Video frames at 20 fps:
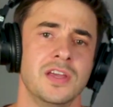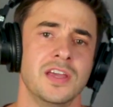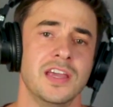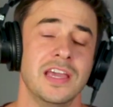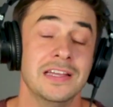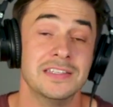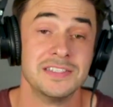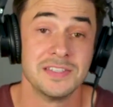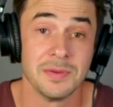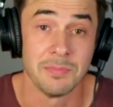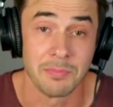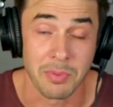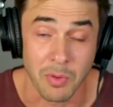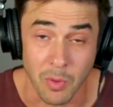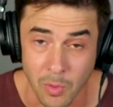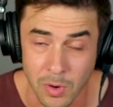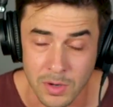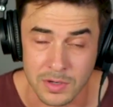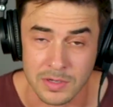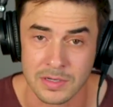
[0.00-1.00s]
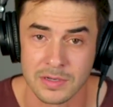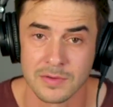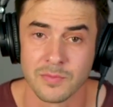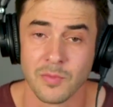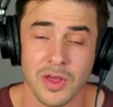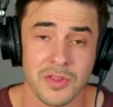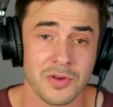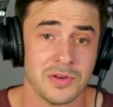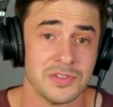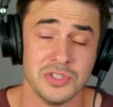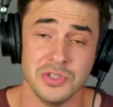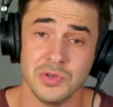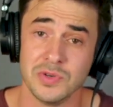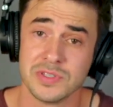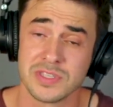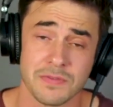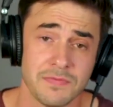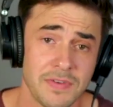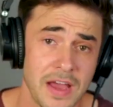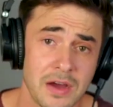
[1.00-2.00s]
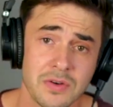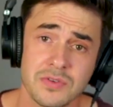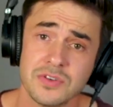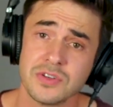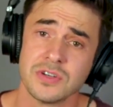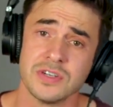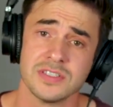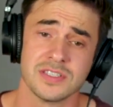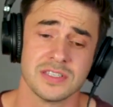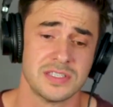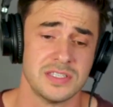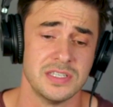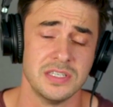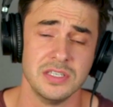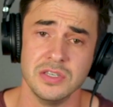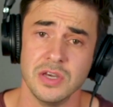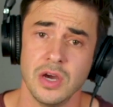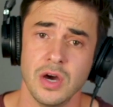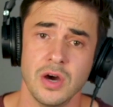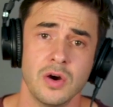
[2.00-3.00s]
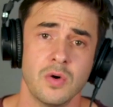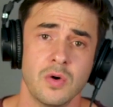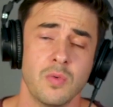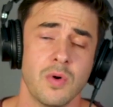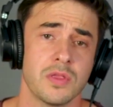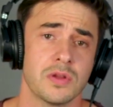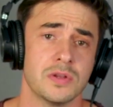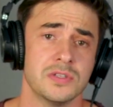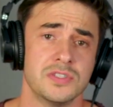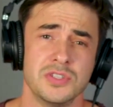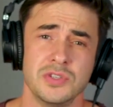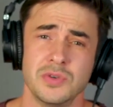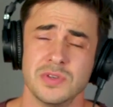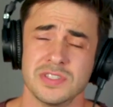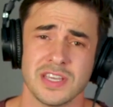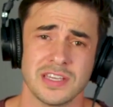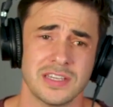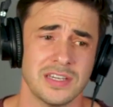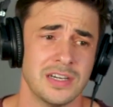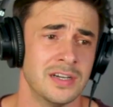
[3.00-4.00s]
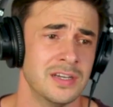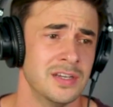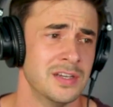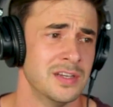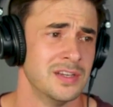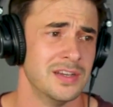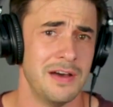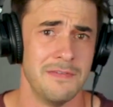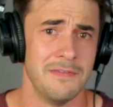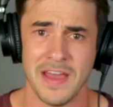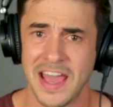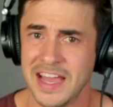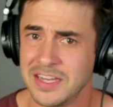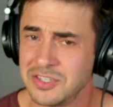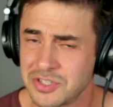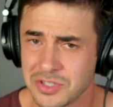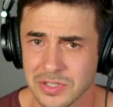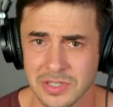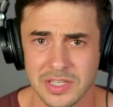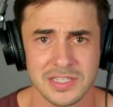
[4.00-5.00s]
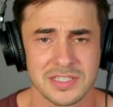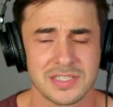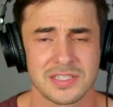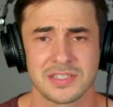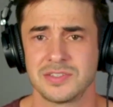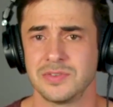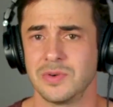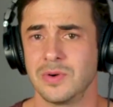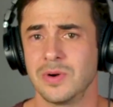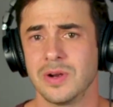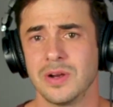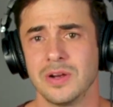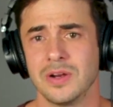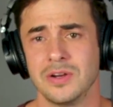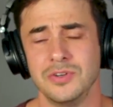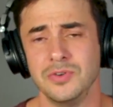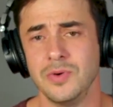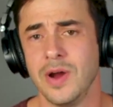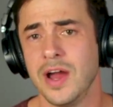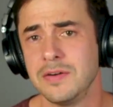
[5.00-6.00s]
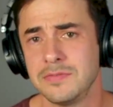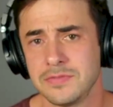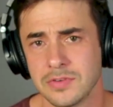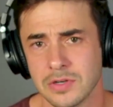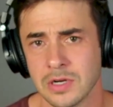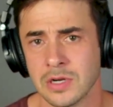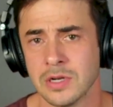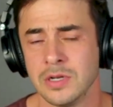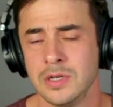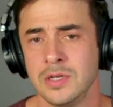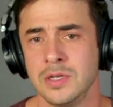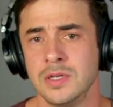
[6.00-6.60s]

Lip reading: it's important whether it's you as the founder, as the CEO, whether it's you as like a evangelist or whoever,